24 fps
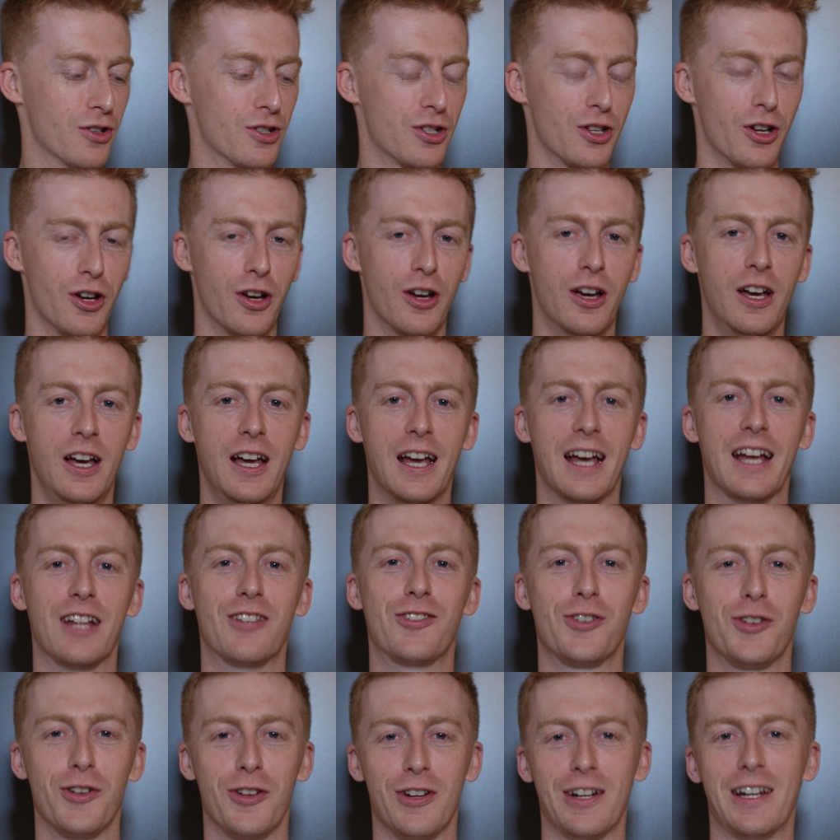So it
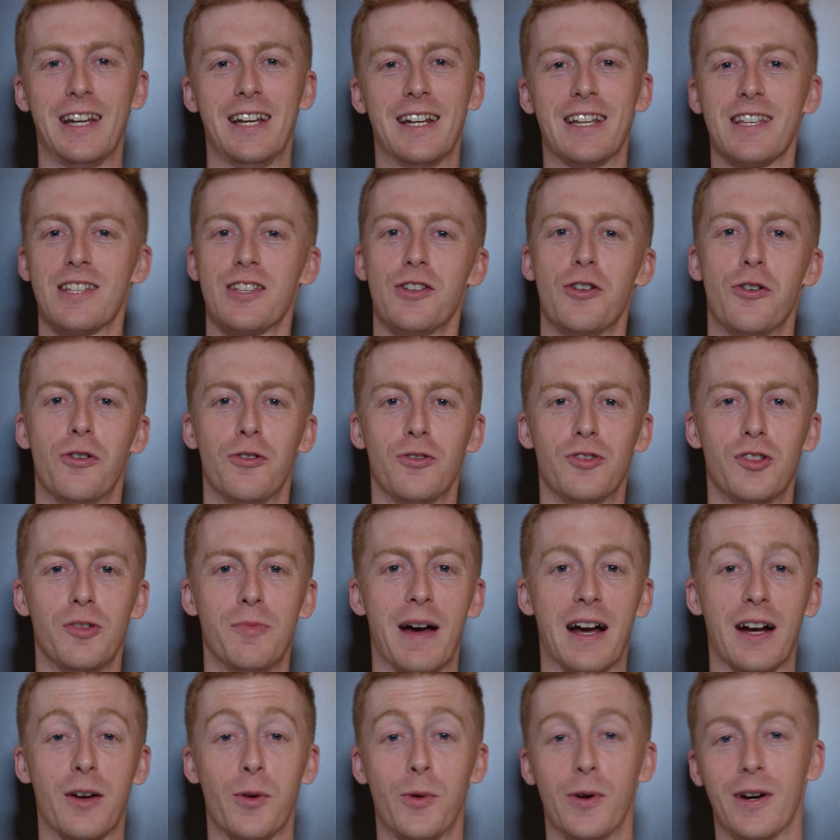certainly doesn't hold you
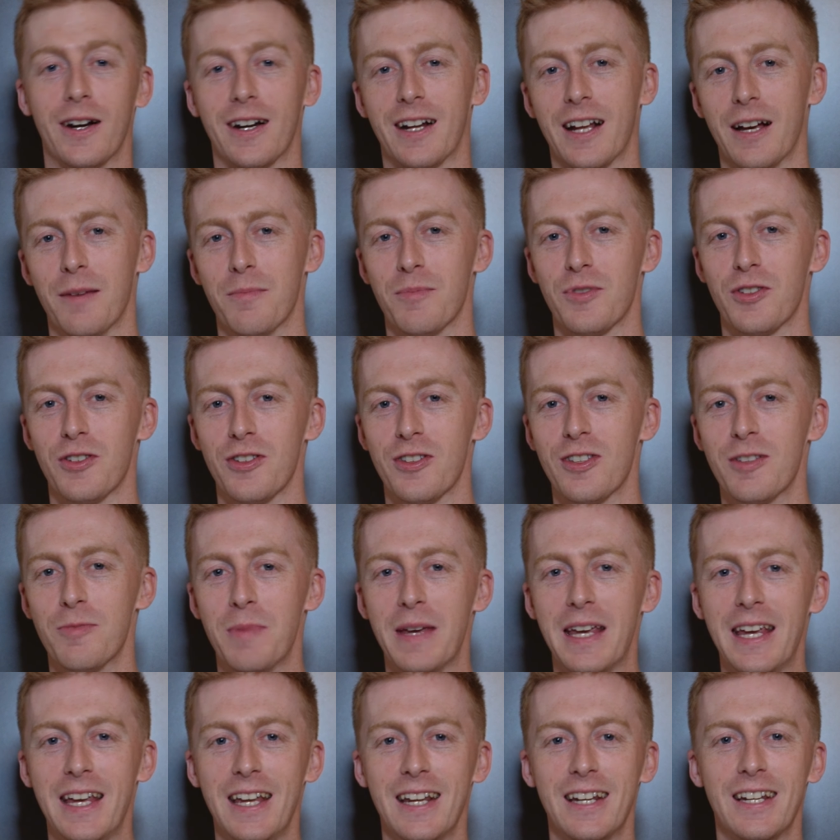back when it comes to
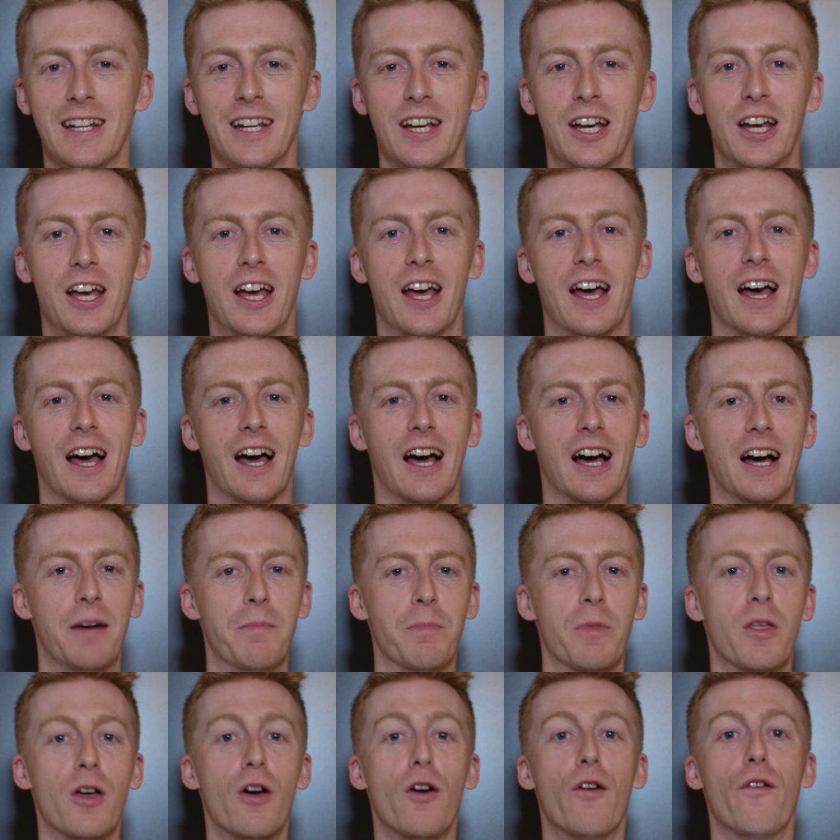speed
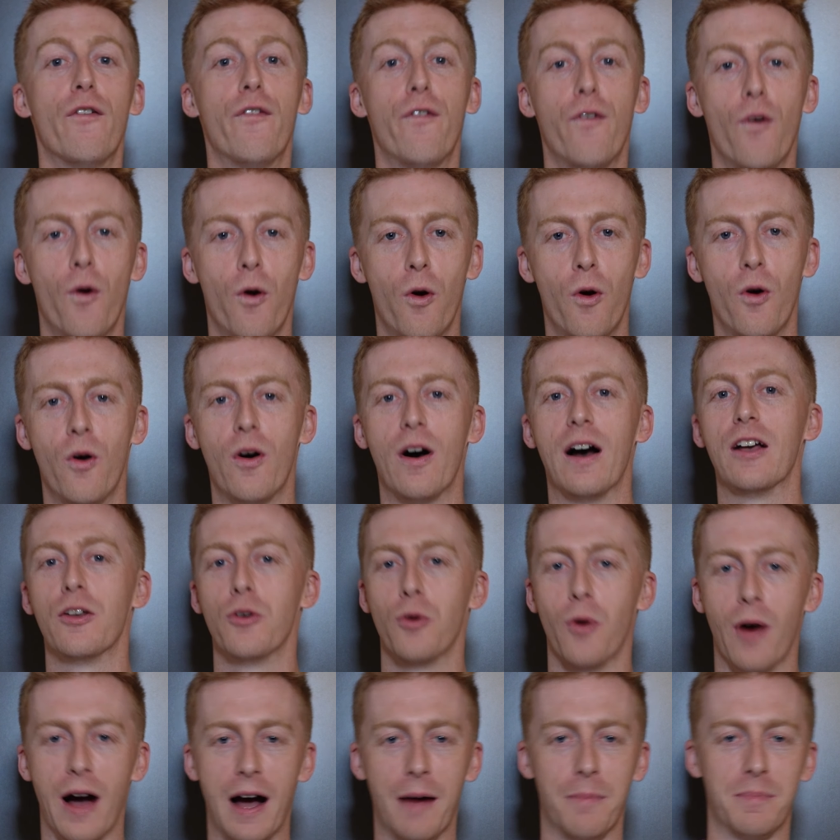for
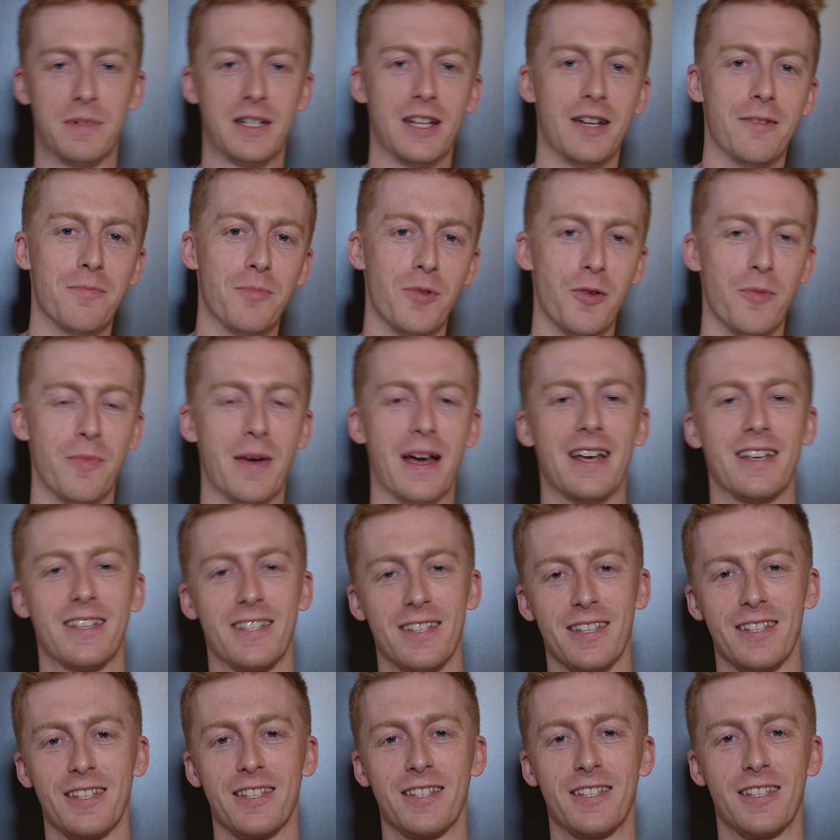your up-tempo
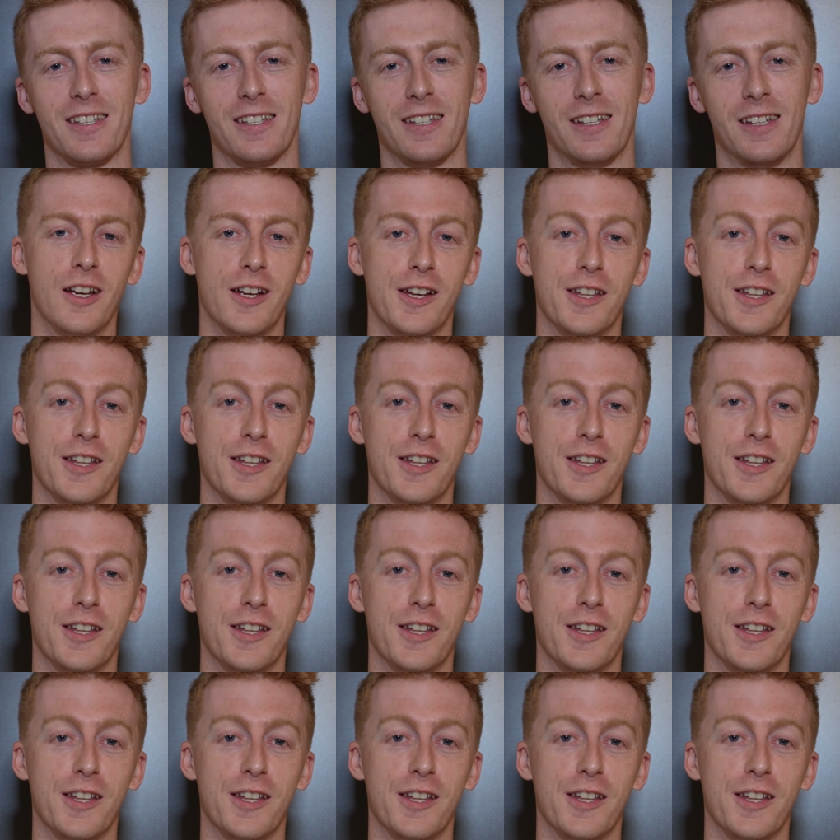paces.